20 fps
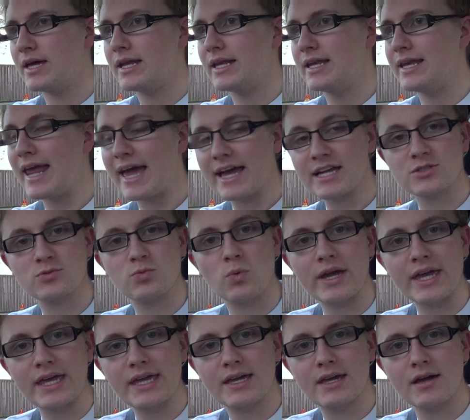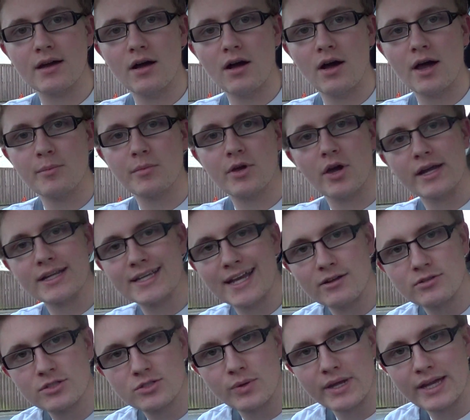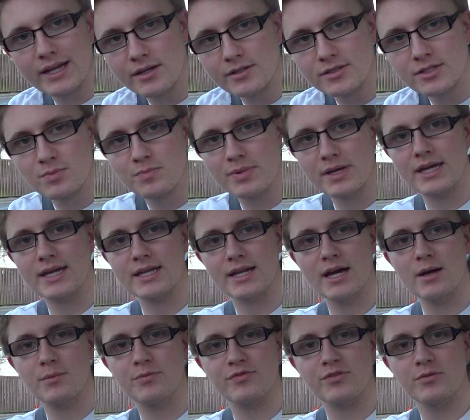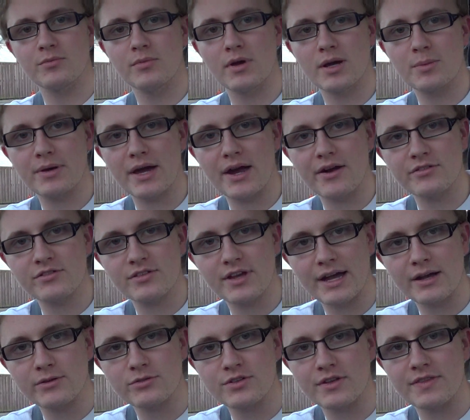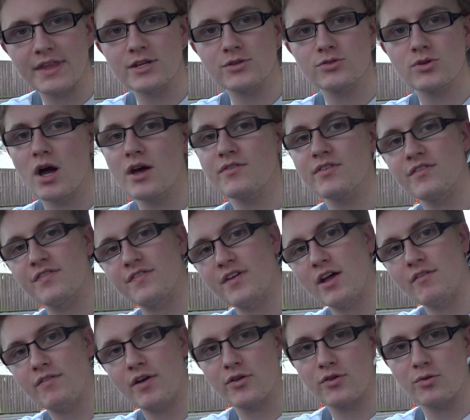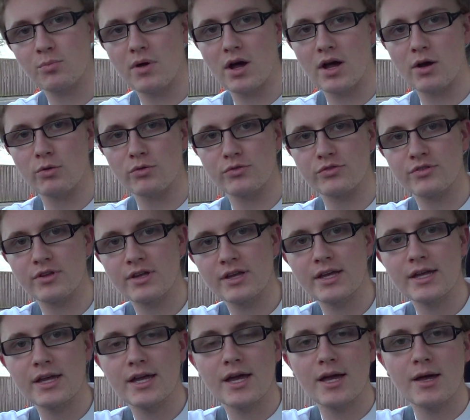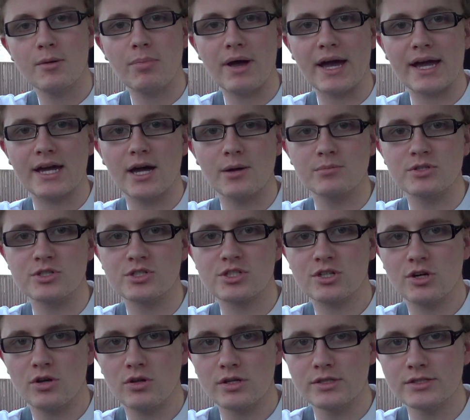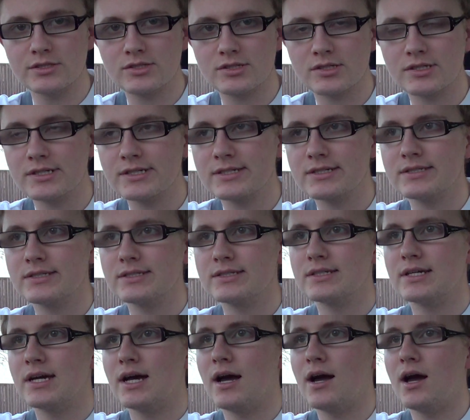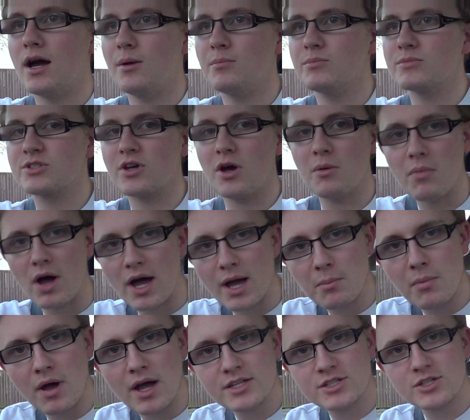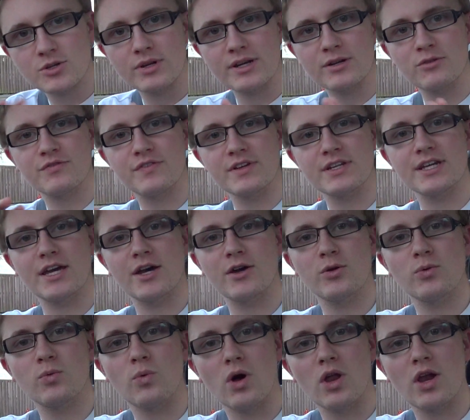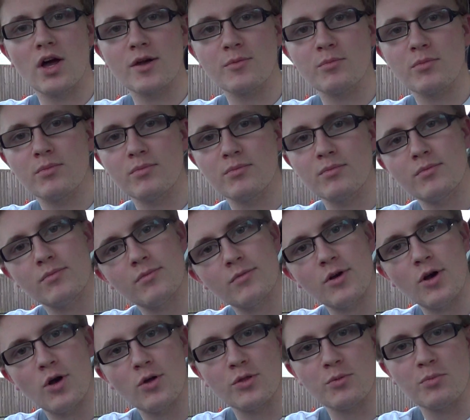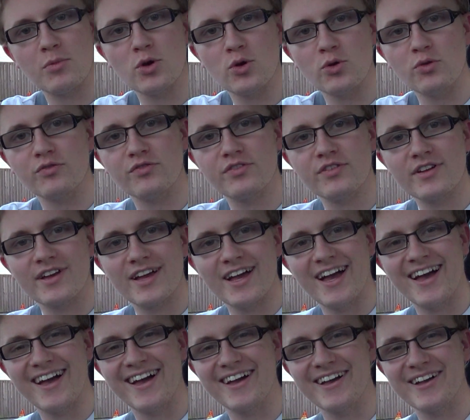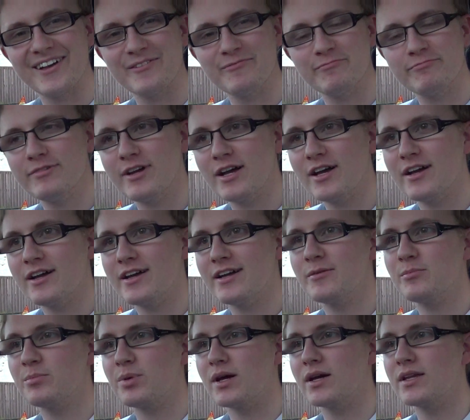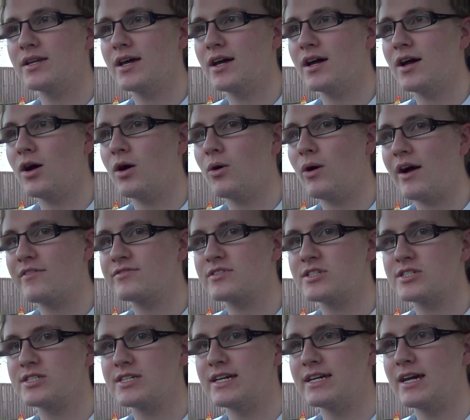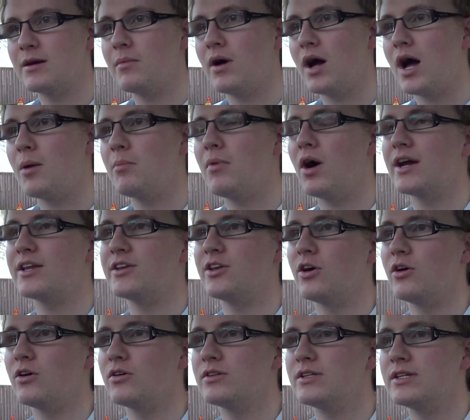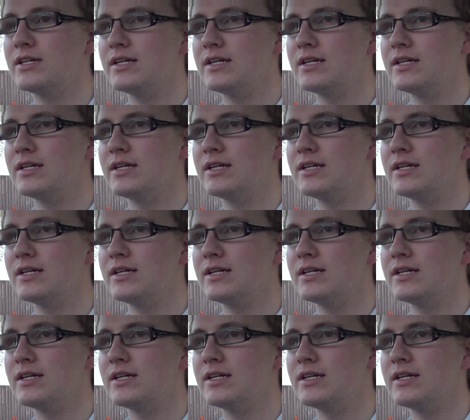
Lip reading: Next week I'm going down to England to pick it up from my parents' house and then drive it 500 miles back up to Scotland. So I might do a little video while I'm on the move, but I'll have to see. I might not.